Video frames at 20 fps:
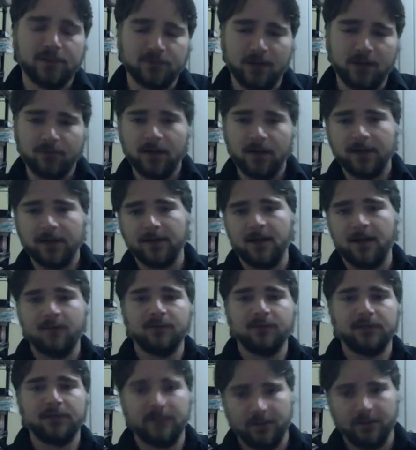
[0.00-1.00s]
So I write a
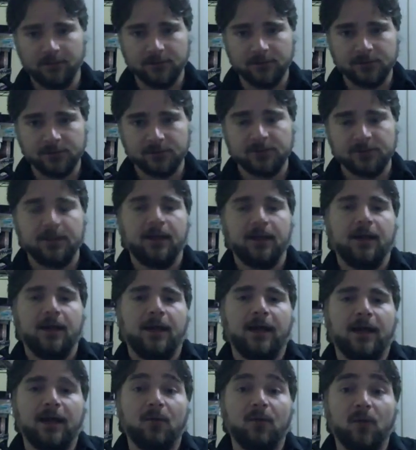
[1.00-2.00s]
novel in English,
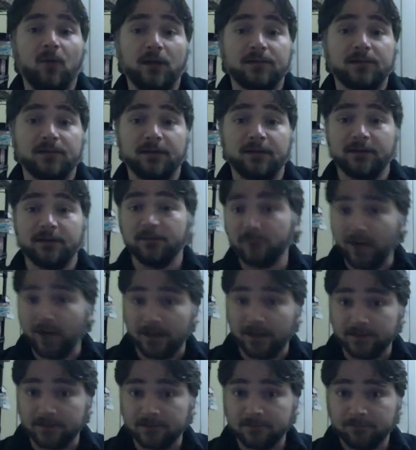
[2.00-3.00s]
and I want to sell it in
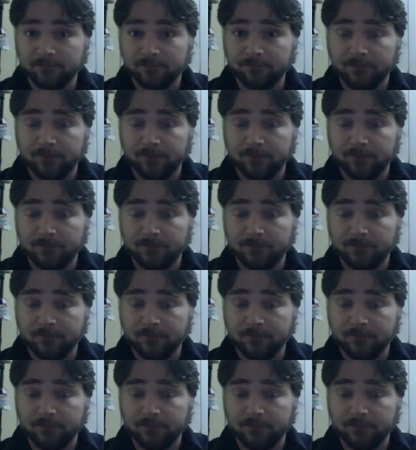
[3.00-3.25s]
France.